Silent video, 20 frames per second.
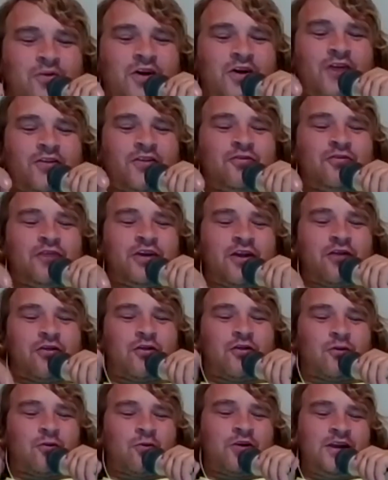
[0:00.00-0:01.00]
also get
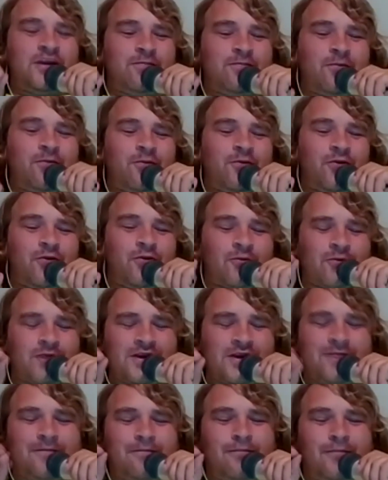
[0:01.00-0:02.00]

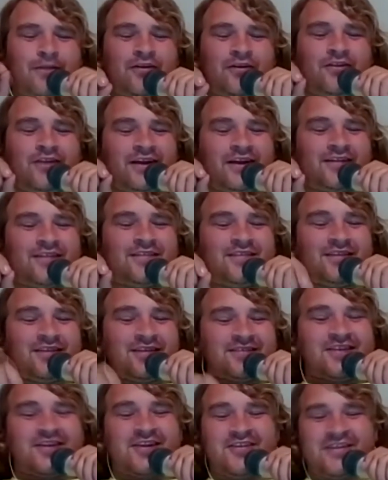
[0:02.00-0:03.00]

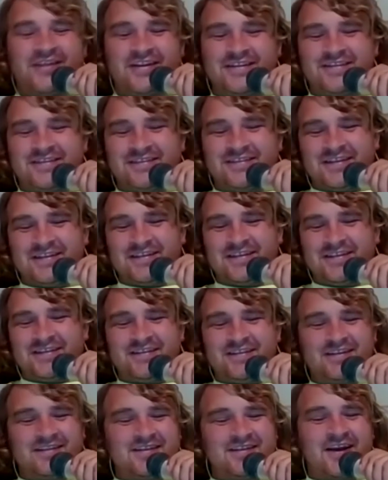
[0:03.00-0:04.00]

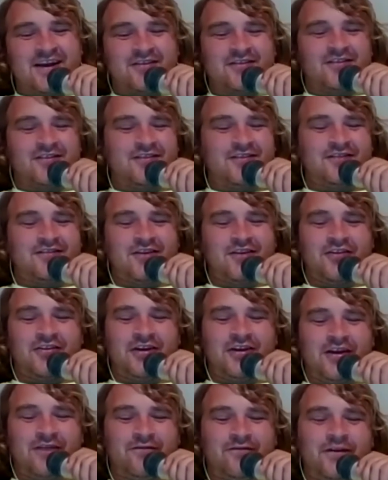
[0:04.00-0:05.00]

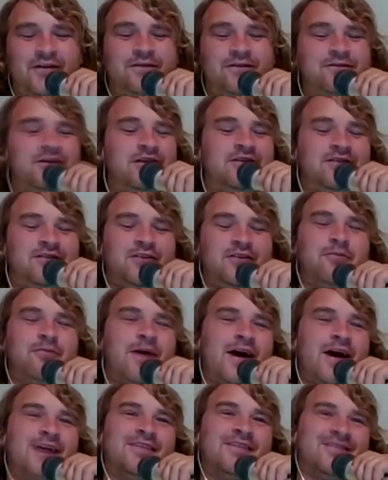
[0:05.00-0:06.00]
3,666,652
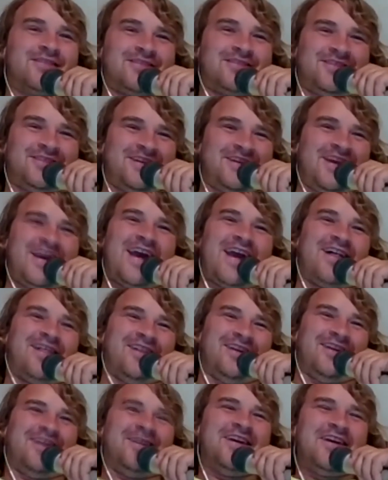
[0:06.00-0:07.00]
miles to the
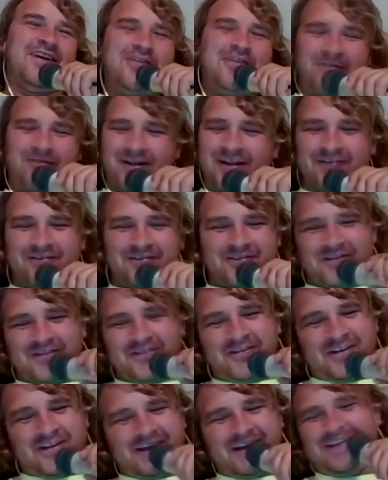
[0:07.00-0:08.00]
gallon while it was
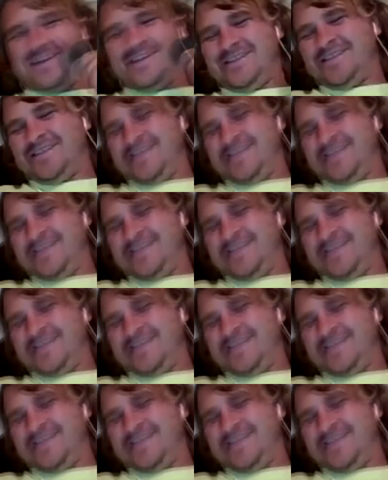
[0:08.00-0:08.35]
doing it.